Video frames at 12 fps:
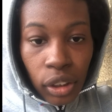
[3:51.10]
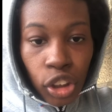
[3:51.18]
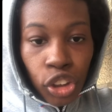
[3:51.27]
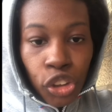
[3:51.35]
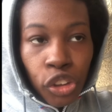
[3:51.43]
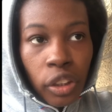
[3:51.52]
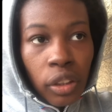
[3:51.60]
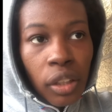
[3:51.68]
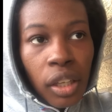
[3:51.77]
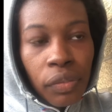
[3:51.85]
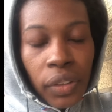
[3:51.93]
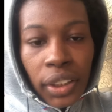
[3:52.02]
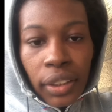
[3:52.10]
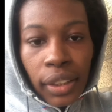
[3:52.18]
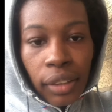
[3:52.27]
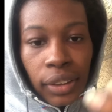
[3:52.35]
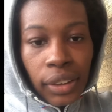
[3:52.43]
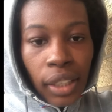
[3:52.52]
you shouldn't love anything
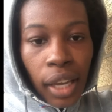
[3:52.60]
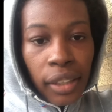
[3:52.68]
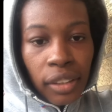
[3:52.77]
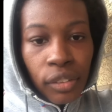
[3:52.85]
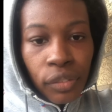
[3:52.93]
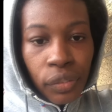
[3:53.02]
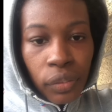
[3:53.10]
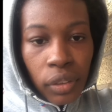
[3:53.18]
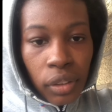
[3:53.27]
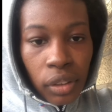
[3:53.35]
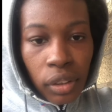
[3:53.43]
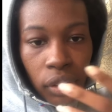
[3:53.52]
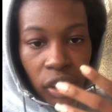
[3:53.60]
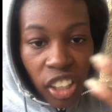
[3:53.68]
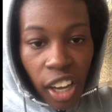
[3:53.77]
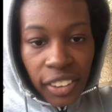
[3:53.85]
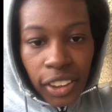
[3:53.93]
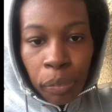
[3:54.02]
outside of
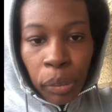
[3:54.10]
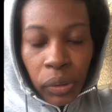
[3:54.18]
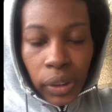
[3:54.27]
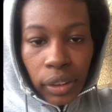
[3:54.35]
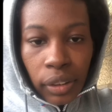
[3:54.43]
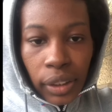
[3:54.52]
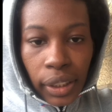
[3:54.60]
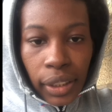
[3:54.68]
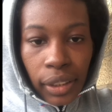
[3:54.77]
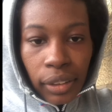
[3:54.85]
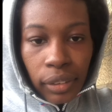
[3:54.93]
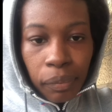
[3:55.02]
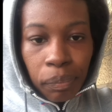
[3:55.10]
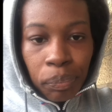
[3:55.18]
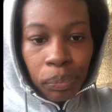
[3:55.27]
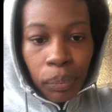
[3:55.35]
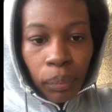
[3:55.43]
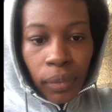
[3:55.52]
God's spirit, okay?
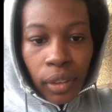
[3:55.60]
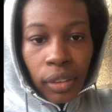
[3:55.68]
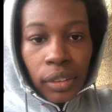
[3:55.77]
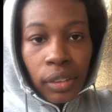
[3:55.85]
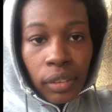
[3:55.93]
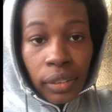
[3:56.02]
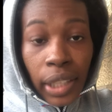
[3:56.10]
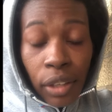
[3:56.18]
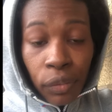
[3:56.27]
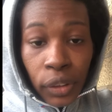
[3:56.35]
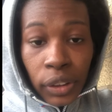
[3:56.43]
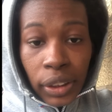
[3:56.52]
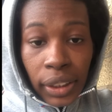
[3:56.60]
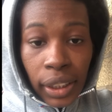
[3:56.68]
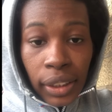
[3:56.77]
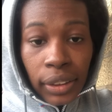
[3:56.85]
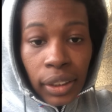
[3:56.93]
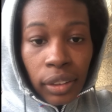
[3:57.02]
So that verse again
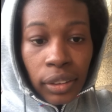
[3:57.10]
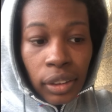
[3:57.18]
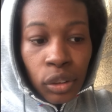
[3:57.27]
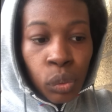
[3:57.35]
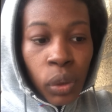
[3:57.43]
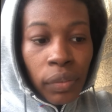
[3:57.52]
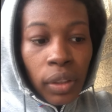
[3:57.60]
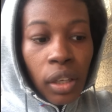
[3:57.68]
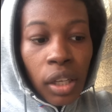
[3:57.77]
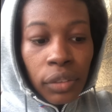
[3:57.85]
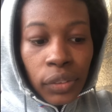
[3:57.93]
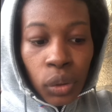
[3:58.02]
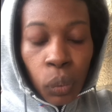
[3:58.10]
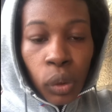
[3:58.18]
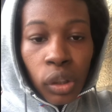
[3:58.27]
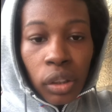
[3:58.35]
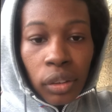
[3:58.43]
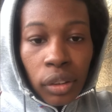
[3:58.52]
it tells us whoever loves the
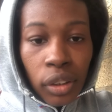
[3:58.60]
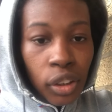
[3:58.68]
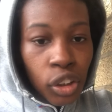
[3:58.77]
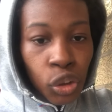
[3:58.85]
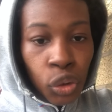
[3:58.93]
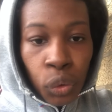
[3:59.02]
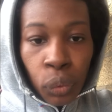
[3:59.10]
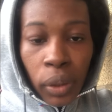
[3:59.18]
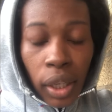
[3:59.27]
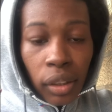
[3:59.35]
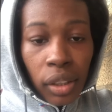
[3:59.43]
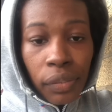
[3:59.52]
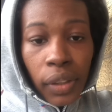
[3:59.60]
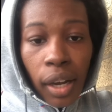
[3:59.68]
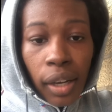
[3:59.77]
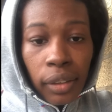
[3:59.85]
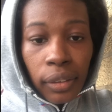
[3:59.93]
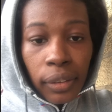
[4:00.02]
world, you do not love
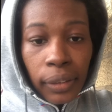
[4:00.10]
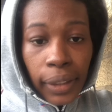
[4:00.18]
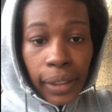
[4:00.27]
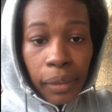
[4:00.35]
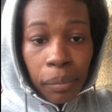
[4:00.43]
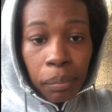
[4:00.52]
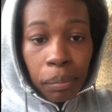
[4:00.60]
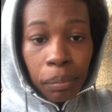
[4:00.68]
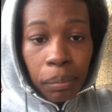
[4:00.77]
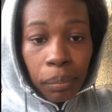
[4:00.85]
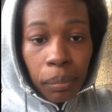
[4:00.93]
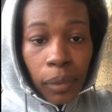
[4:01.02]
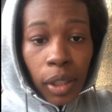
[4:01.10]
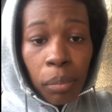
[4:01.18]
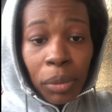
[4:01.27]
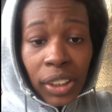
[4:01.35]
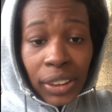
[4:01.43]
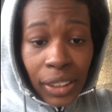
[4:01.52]
God, okay?
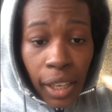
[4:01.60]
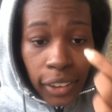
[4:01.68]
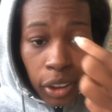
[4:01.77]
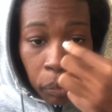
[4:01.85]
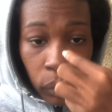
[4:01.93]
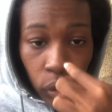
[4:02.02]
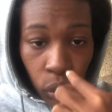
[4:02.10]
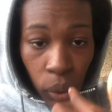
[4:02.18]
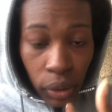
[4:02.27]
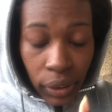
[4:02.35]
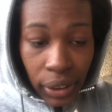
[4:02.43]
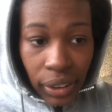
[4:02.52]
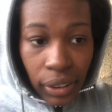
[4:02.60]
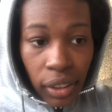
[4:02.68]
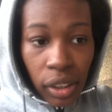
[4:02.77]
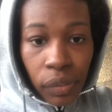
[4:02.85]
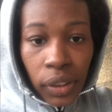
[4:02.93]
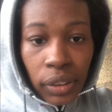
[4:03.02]
Because God's spirit dwells inside
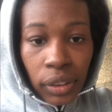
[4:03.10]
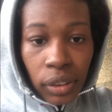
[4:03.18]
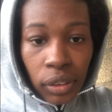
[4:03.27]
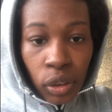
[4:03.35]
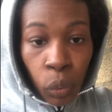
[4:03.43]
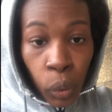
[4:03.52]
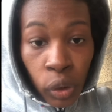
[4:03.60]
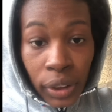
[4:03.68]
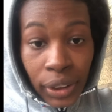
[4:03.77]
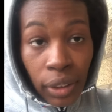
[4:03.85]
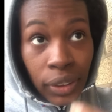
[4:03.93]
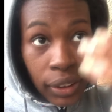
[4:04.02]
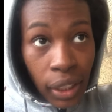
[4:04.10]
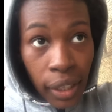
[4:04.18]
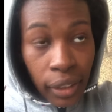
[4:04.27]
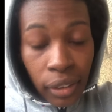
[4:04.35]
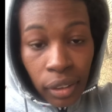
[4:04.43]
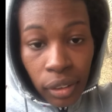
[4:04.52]
of us. The world is
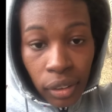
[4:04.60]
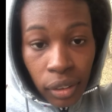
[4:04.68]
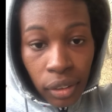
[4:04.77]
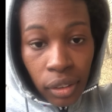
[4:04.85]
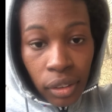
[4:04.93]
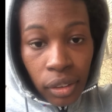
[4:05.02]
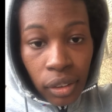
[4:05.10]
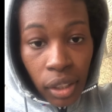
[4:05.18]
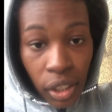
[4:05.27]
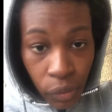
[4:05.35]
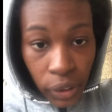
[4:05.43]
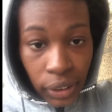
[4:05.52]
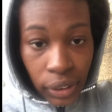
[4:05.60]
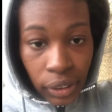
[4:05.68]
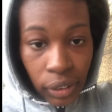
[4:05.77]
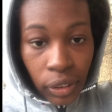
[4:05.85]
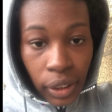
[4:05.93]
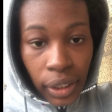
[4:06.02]
outside of us,
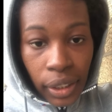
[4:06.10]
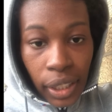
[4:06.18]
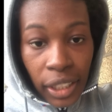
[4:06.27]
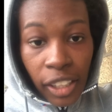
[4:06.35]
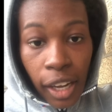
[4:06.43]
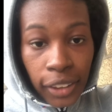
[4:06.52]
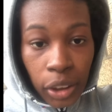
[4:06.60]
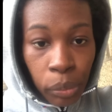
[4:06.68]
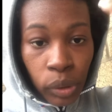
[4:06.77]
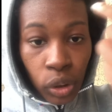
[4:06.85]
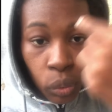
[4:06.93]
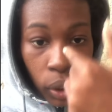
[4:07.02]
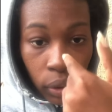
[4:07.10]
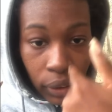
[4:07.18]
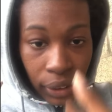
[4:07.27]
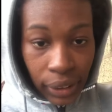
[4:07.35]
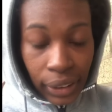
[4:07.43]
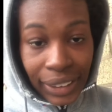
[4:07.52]
okay? And God's spirit
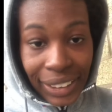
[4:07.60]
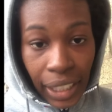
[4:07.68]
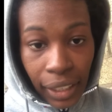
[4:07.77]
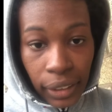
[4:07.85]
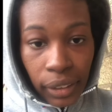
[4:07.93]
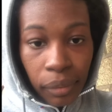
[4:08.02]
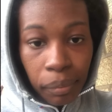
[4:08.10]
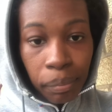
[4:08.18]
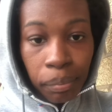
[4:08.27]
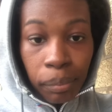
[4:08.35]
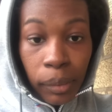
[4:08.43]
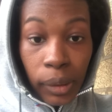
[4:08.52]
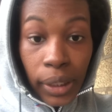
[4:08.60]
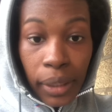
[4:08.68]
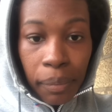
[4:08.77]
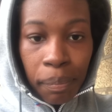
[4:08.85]
dwells inside. Okay.